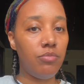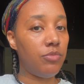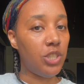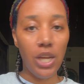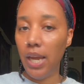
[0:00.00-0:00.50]

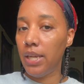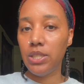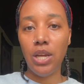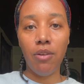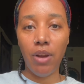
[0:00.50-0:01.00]
change
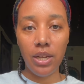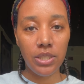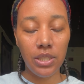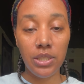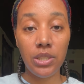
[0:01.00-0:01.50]

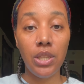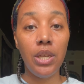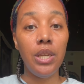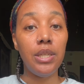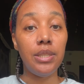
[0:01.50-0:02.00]
directions.
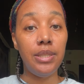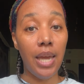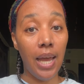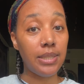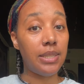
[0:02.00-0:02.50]

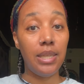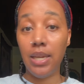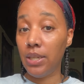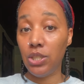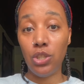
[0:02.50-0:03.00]
That's the
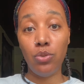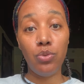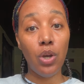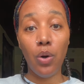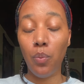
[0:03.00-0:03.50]
energy you
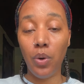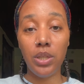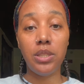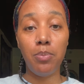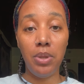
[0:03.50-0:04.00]
don't
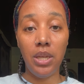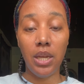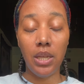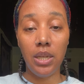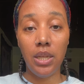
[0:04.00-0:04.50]
want to be
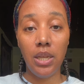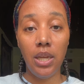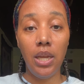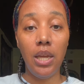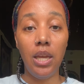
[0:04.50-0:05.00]
in
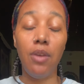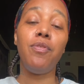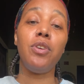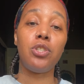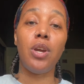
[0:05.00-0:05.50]
if
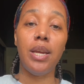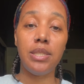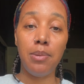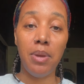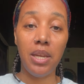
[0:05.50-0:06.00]
you're trying
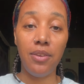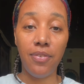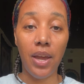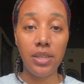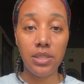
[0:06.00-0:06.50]
to
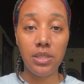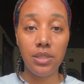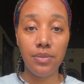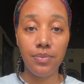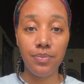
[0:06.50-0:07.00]
manifest.
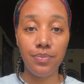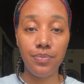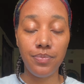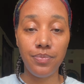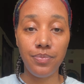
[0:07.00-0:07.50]

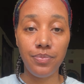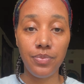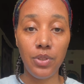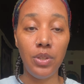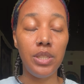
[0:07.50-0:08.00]

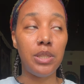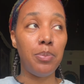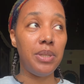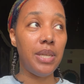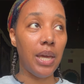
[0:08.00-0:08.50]
You need to
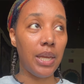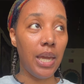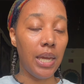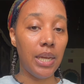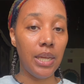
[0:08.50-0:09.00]
be
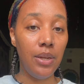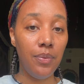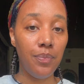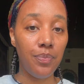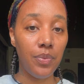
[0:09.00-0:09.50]
dedicated.
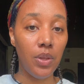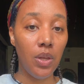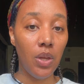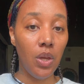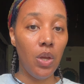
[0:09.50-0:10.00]

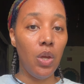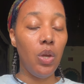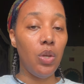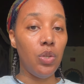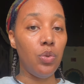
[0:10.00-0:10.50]

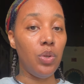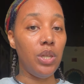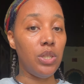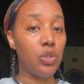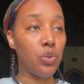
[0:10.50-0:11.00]
You
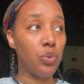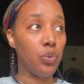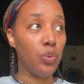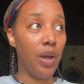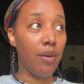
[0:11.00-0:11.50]
need
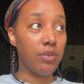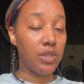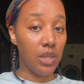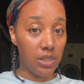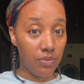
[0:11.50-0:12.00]
to have a
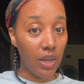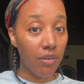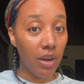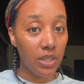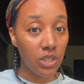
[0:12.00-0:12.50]
sense of
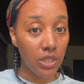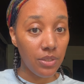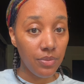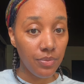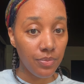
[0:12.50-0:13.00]
direction.